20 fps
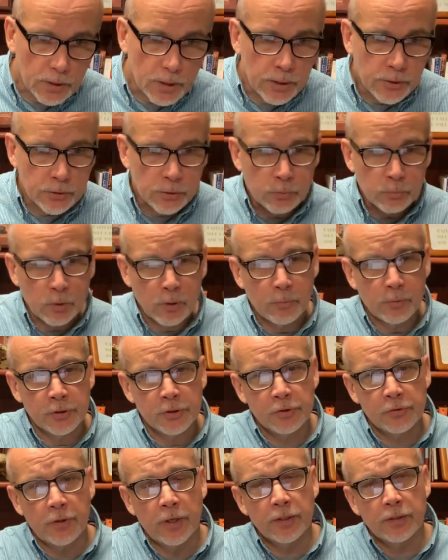this is where we're
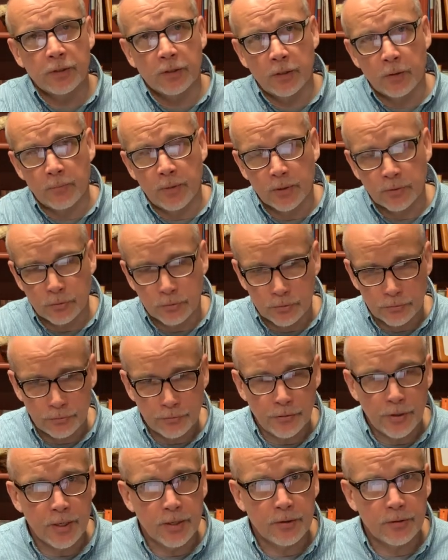strengthening our muscles of
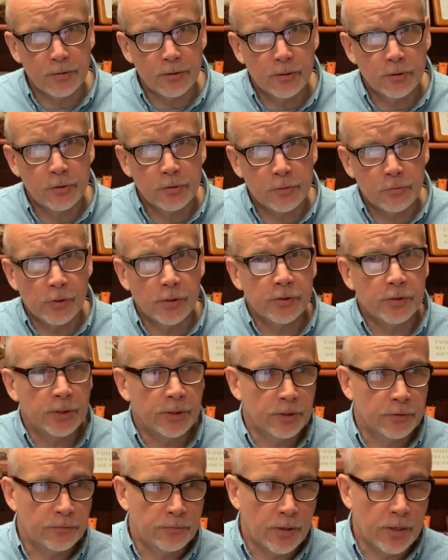faith,
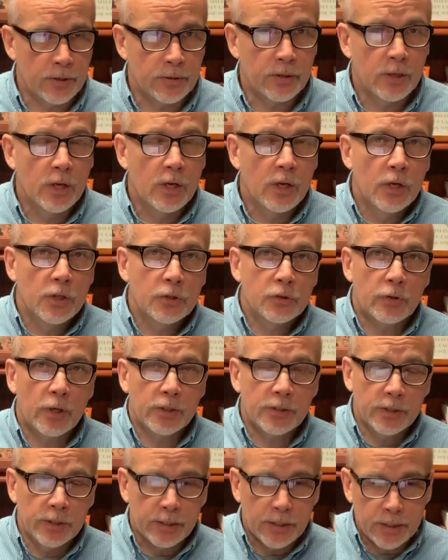trusting in faith,
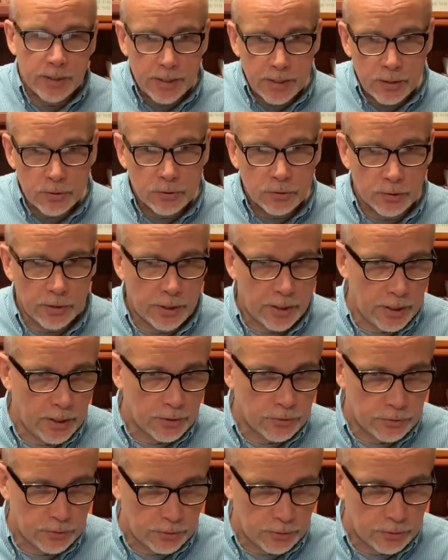trusting that he's going to
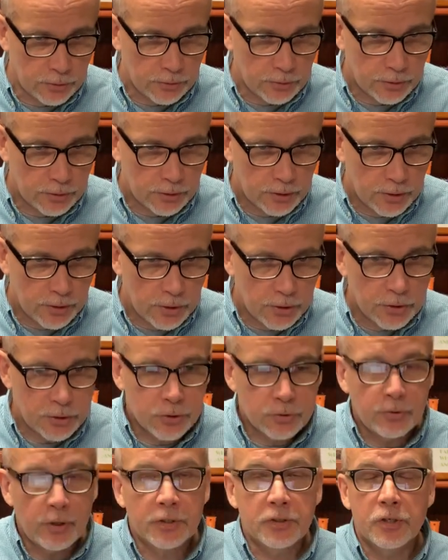answer you,
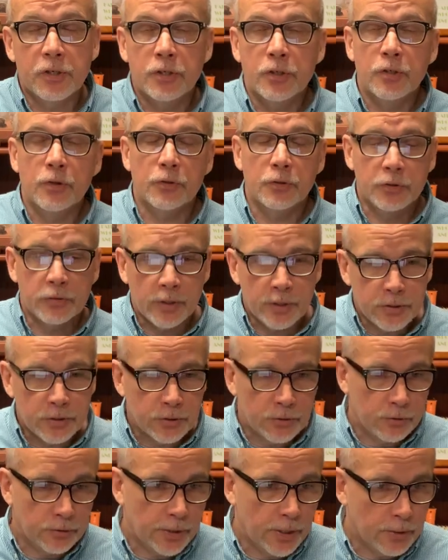stretching your
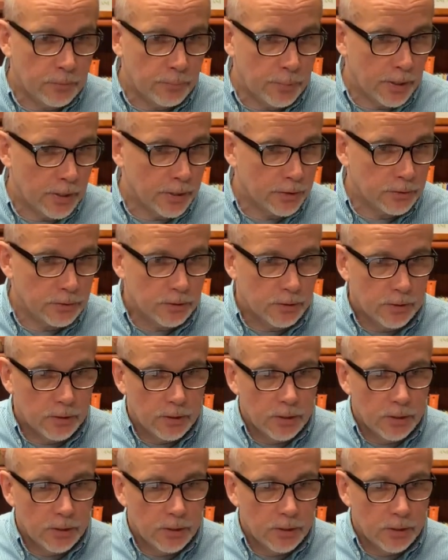tent pegs.